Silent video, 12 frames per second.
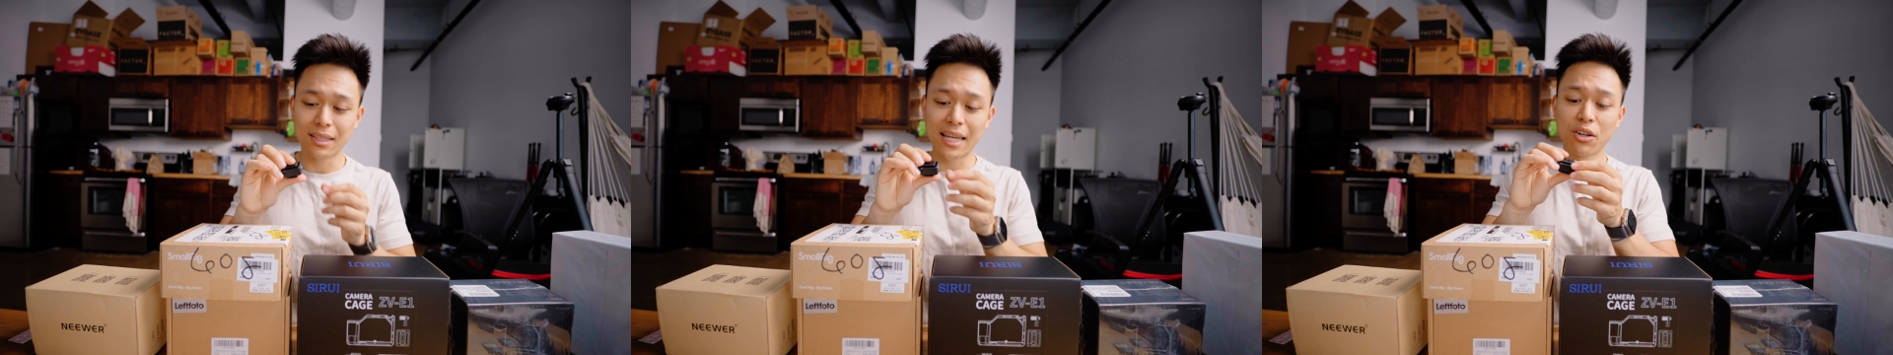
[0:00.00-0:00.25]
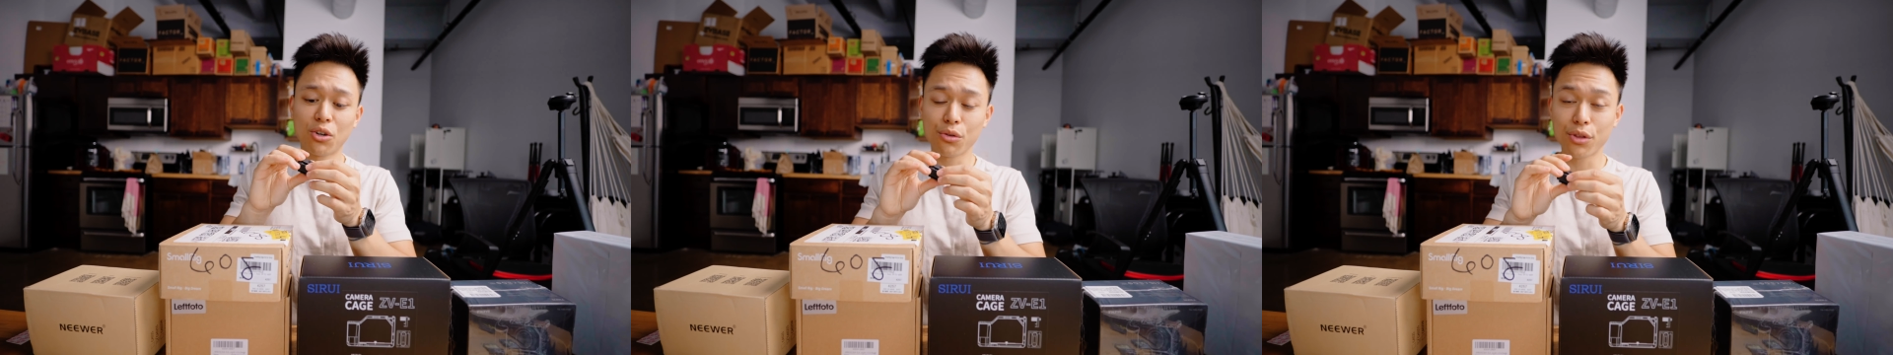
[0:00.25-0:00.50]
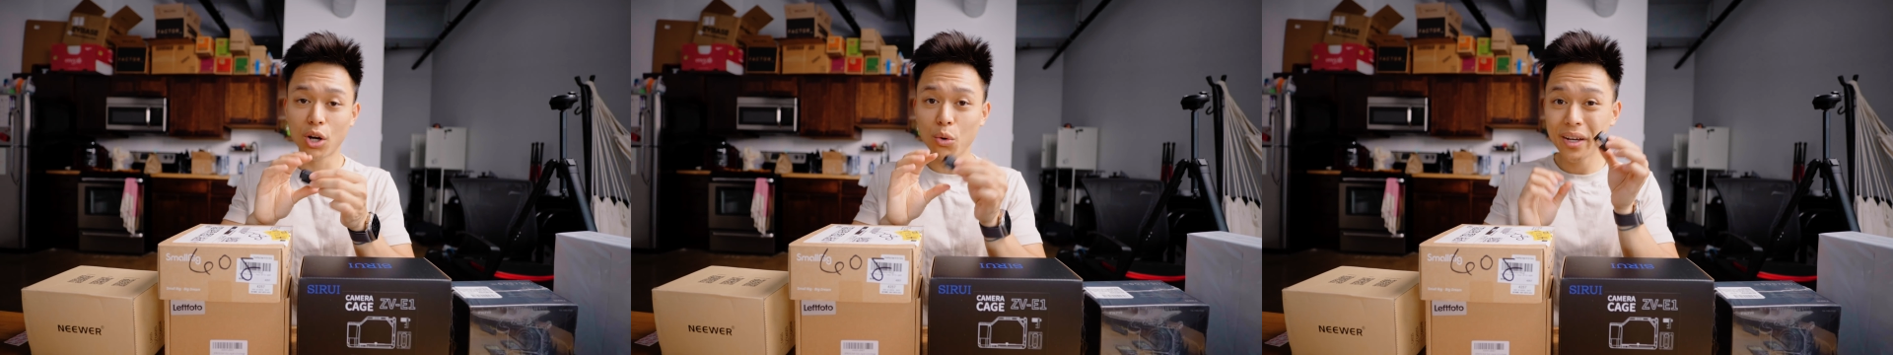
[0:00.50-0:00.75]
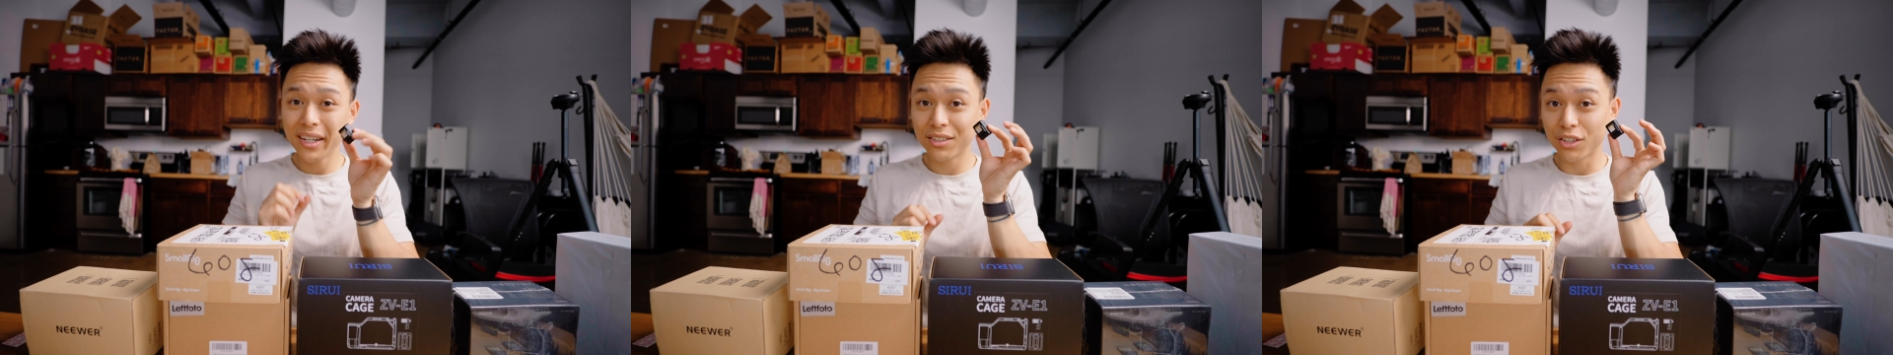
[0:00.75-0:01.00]
and although
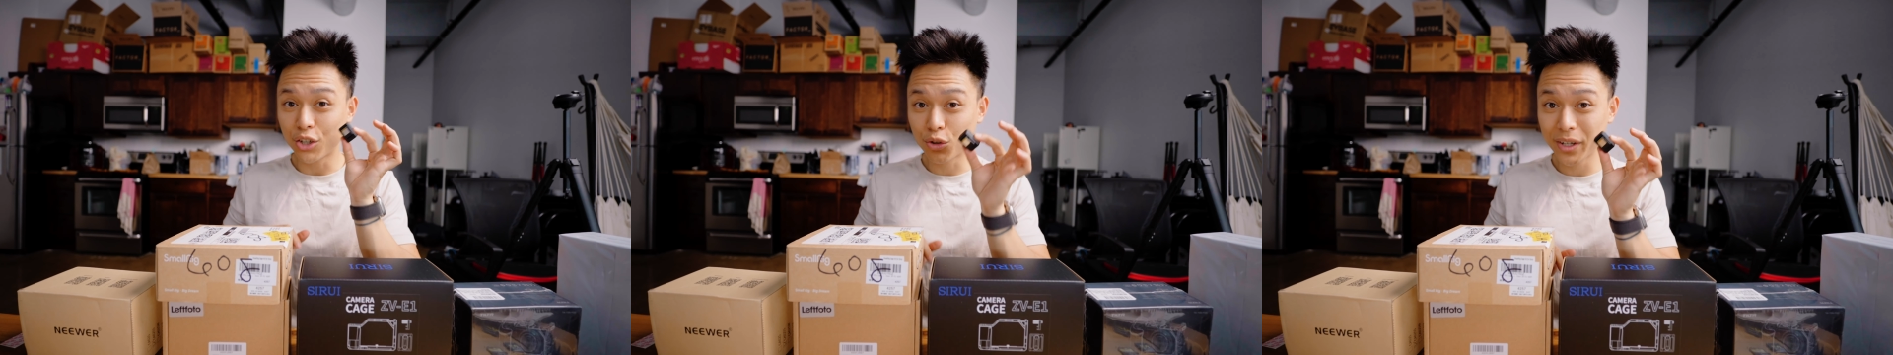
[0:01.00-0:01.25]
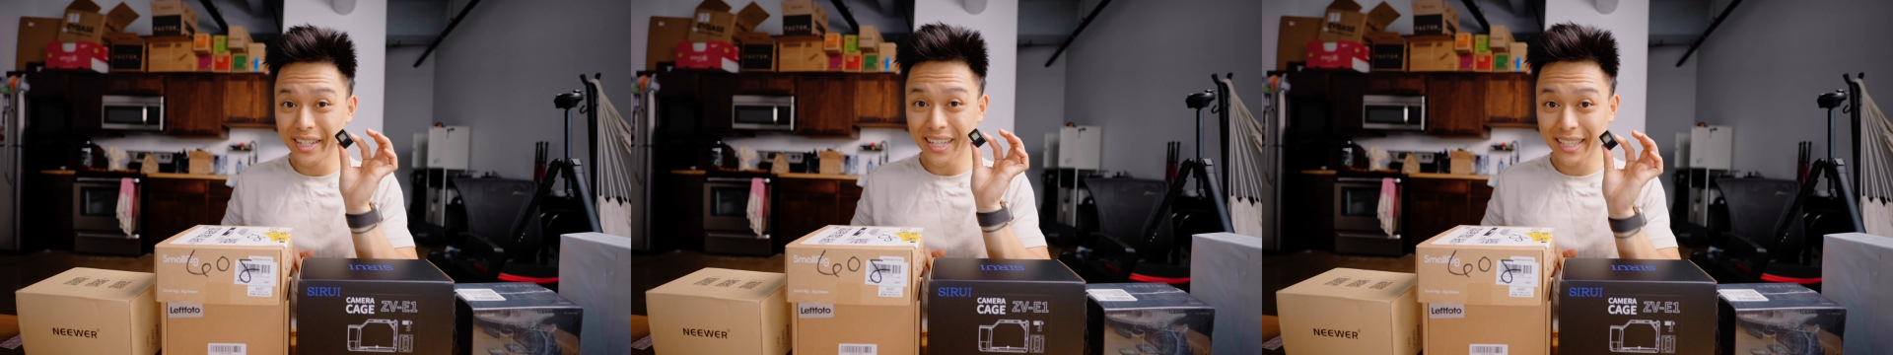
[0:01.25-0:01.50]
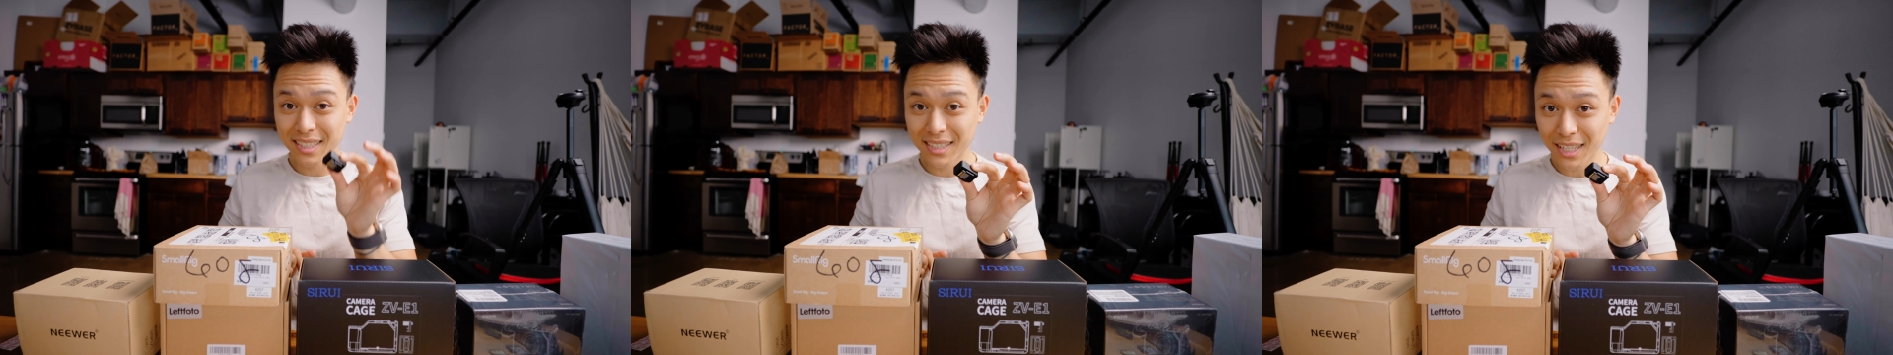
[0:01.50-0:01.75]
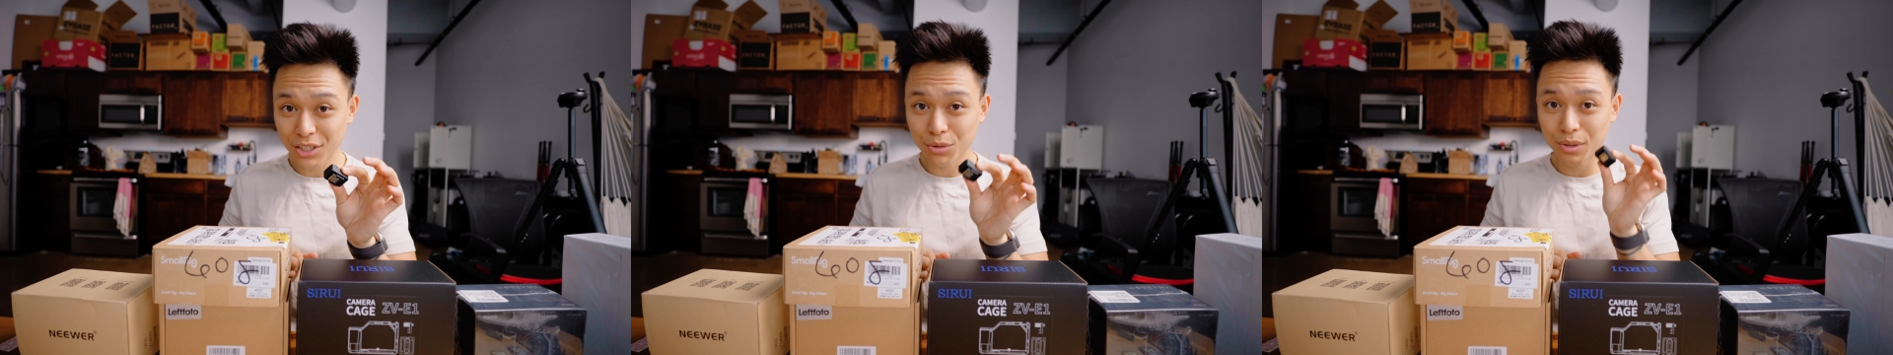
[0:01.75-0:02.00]
it is a great
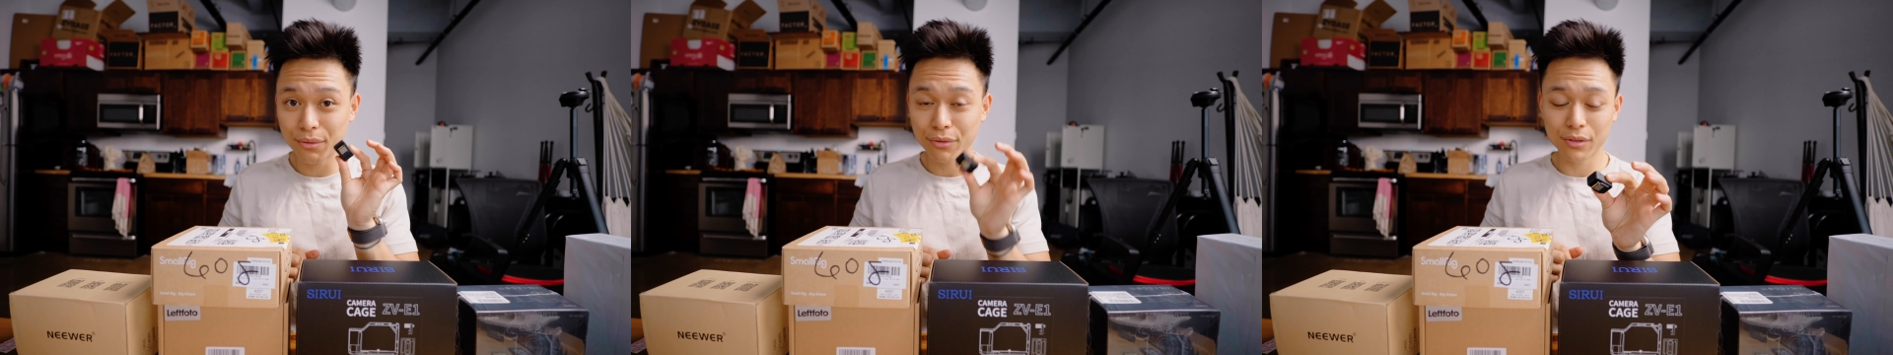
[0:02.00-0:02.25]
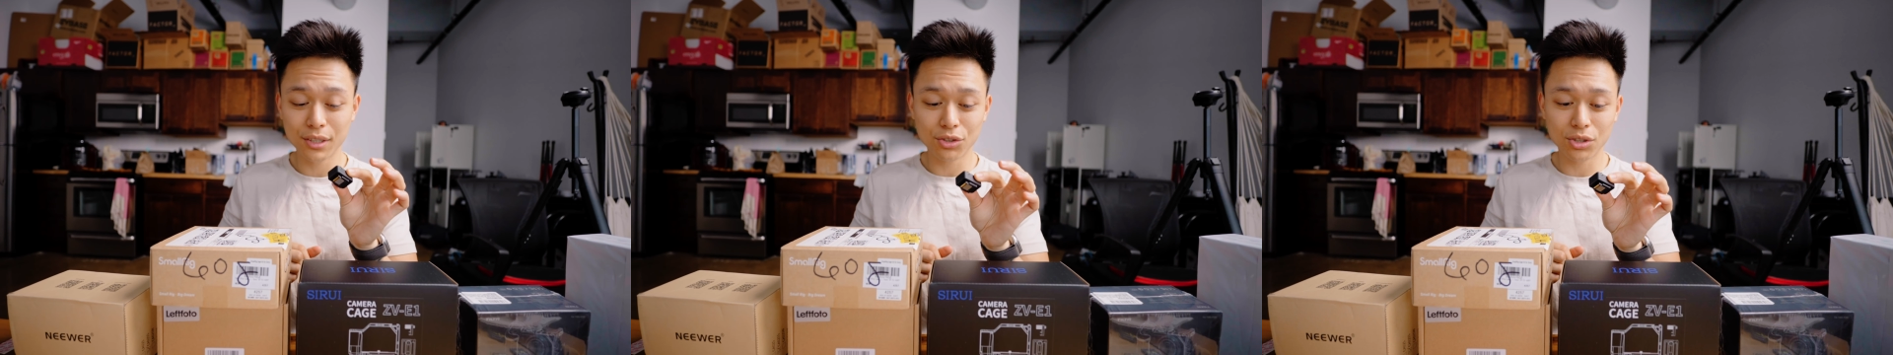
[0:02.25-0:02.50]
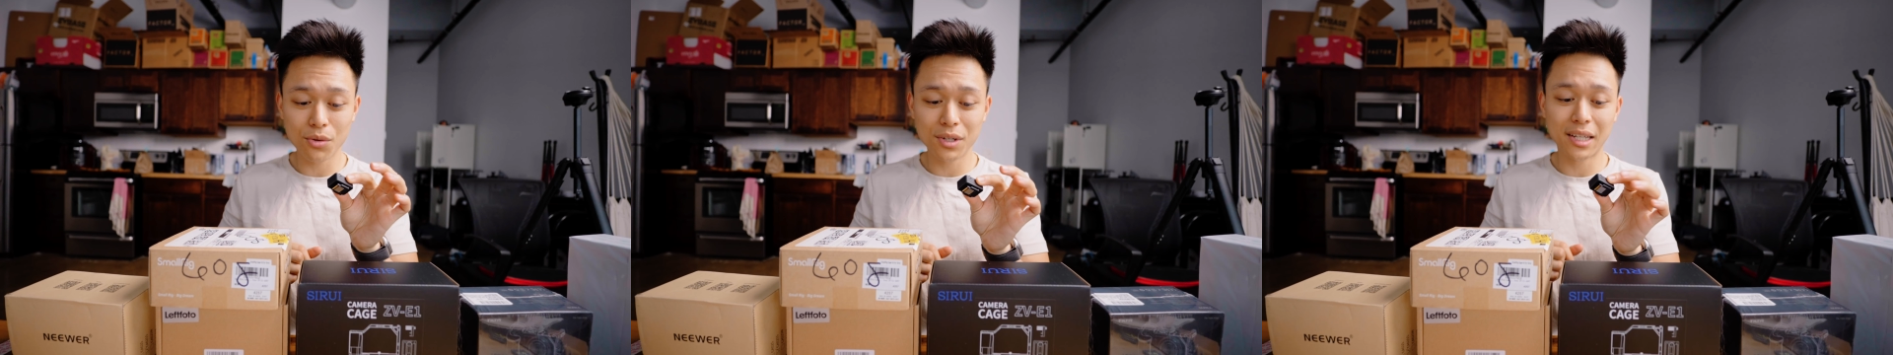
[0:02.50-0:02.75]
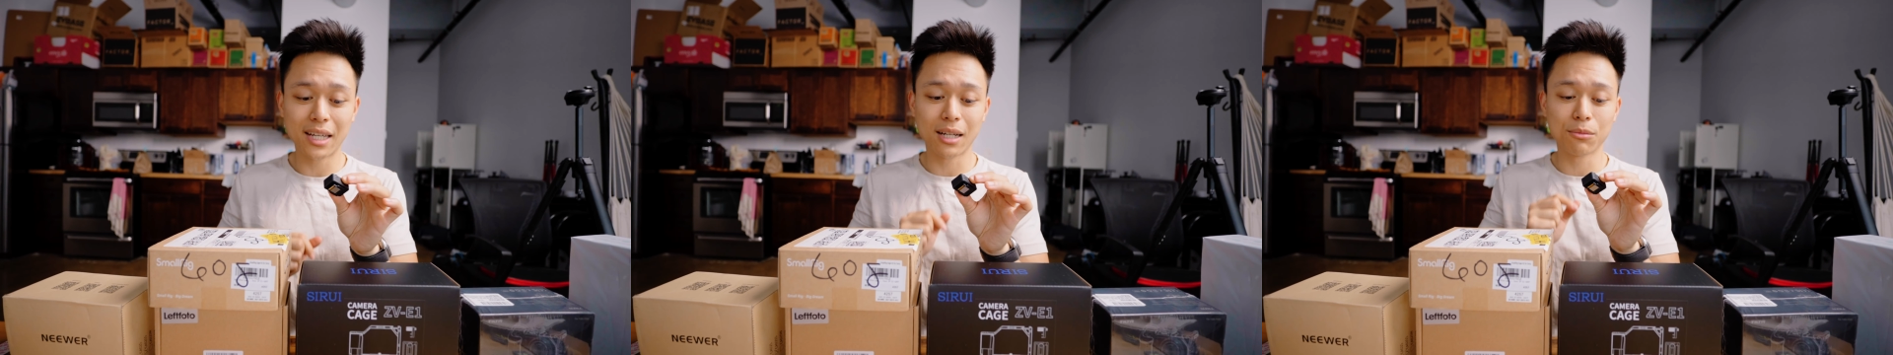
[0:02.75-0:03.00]
accessory for these Sony
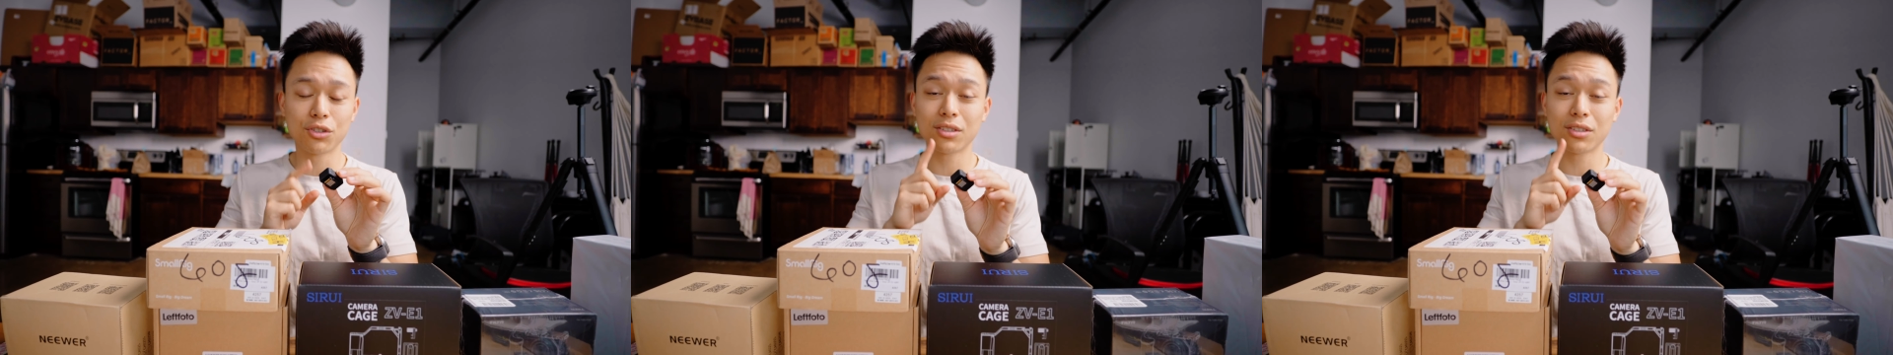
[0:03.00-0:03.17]
cameras,